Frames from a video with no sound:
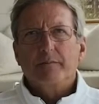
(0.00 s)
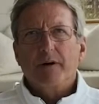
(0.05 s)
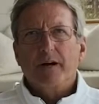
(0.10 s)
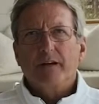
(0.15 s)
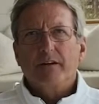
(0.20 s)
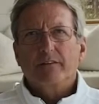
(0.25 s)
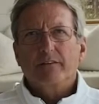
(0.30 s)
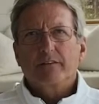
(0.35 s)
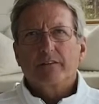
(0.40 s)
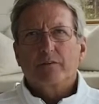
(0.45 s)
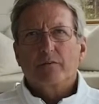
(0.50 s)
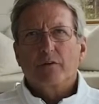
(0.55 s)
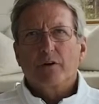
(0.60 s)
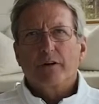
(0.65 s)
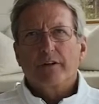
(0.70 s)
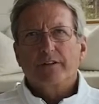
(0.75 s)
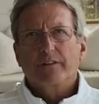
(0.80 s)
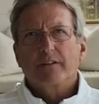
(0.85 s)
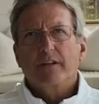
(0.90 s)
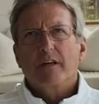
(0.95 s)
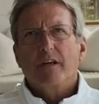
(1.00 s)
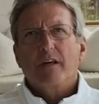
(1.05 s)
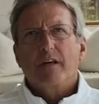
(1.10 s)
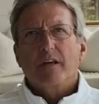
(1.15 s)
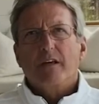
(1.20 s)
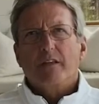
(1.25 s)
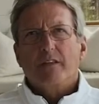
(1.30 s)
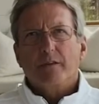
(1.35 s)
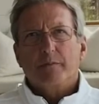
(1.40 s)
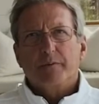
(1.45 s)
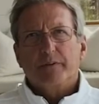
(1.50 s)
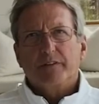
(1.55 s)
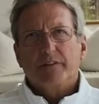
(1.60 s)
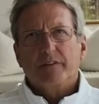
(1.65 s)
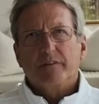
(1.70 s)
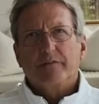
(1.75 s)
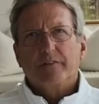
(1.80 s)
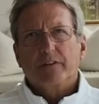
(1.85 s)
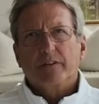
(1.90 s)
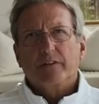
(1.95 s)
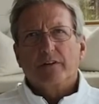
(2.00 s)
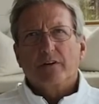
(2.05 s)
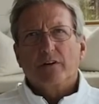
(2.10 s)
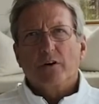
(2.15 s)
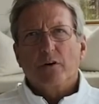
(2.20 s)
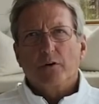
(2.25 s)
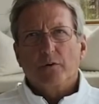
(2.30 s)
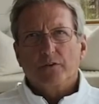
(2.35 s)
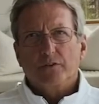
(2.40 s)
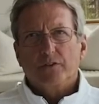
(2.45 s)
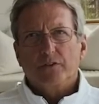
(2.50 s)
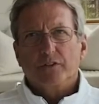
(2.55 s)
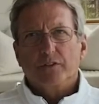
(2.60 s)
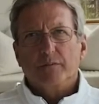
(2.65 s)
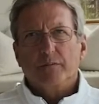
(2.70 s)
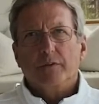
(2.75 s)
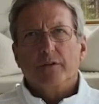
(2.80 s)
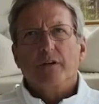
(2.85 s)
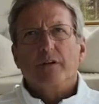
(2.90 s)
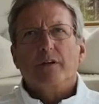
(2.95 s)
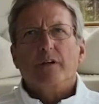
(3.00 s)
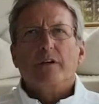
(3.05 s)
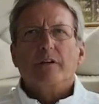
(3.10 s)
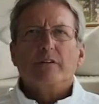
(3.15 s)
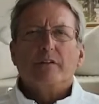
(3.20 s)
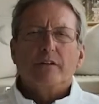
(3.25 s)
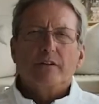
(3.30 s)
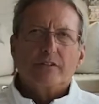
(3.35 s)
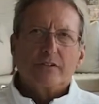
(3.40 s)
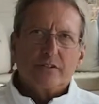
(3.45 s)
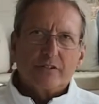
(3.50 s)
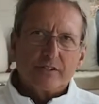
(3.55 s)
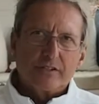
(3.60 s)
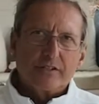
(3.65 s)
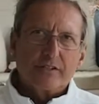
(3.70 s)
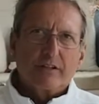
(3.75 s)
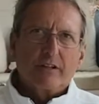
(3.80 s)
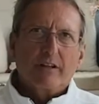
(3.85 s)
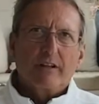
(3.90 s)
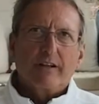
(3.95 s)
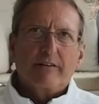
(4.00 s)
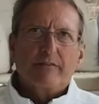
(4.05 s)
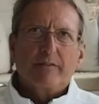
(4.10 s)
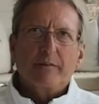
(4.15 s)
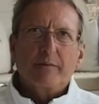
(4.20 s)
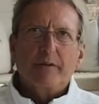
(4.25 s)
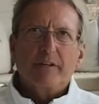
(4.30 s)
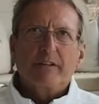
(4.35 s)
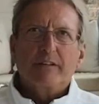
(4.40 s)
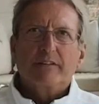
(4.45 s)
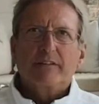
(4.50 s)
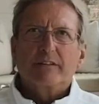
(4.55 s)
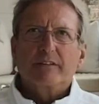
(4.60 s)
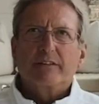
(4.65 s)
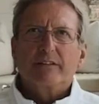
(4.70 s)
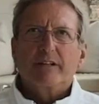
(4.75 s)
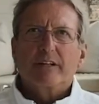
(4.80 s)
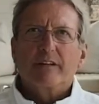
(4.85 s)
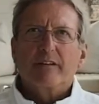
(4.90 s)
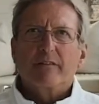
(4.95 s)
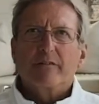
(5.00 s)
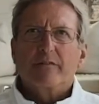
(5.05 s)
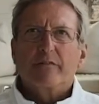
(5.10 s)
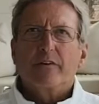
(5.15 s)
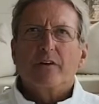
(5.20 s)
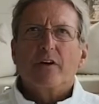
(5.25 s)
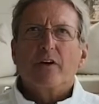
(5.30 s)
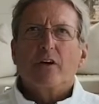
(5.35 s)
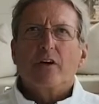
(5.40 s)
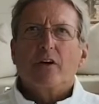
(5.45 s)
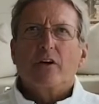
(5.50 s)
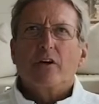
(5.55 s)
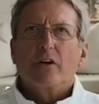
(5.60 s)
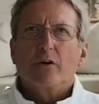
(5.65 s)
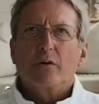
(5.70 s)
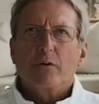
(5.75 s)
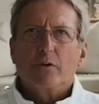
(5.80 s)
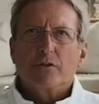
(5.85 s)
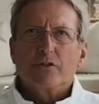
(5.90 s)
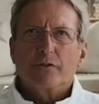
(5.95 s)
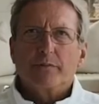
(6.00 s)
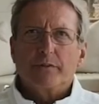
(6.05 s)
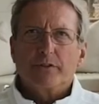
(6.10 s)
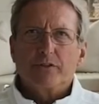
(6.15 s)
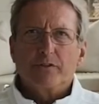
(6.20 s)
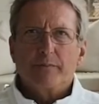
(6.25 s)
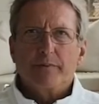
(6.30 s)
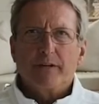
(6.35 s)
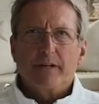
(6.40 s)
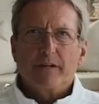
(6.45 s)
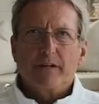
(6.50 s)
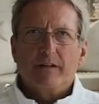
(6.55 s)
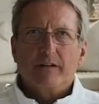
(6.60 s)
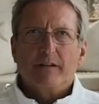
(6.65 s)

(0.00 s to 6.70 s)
miles across the Pacific Ocean, that's just to the left of me, is the city of Hiroshima, Japan.